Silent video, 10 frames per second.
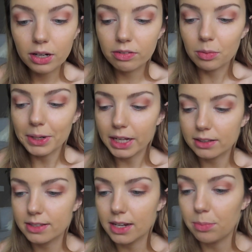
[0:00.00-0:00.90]
For my
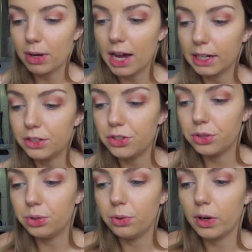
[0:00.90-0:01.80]
next step, I
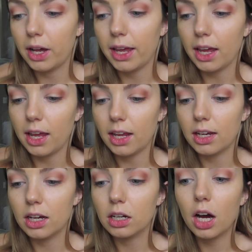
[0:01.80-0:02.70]
do
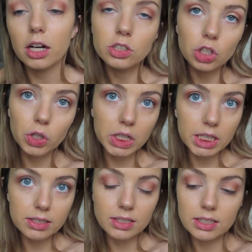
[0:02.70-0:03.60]
a cut
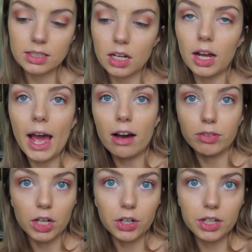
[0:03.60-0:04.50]
crease, a half
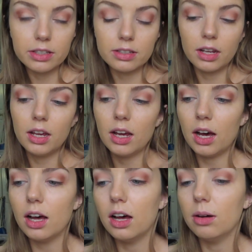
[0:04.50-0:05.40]
cut crease,
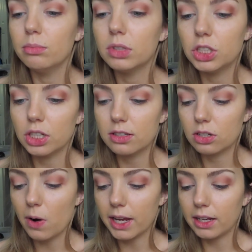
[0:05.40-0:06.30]
just
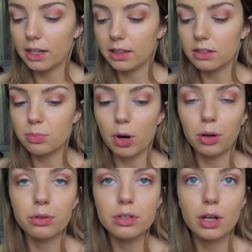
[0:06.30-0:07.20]
so I can get the
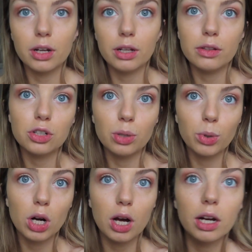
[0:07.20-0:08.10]
sparkles on and the
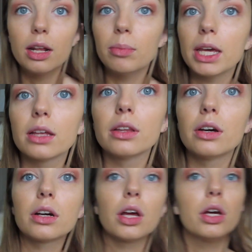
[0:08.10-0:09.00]
shimmer on and make it
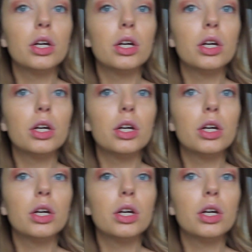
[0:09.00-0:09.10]
look